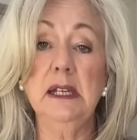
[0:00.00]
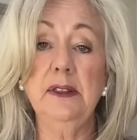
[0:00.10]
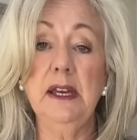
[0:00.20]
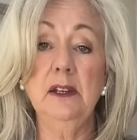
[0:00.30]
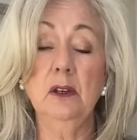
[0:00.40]

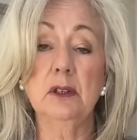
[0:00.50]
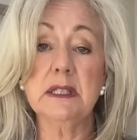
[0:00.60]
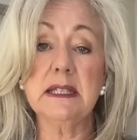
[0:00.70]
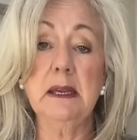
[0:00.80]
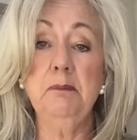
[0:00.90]
They're not
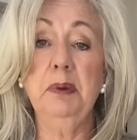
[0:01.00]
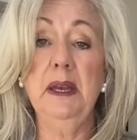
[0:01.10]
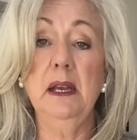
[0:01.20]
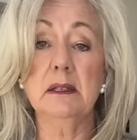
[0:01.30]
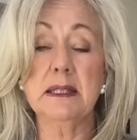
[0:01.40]

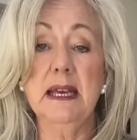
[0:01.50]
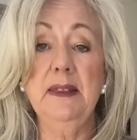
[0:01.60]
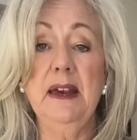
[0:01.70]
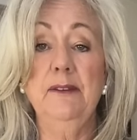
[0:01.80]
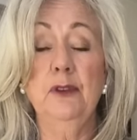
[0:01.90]
skimpy, I'll say
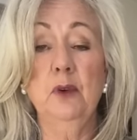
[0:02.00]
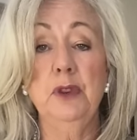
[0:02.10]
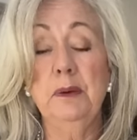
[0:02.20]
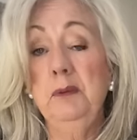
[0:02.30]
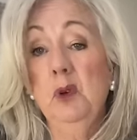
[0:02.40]
that for them.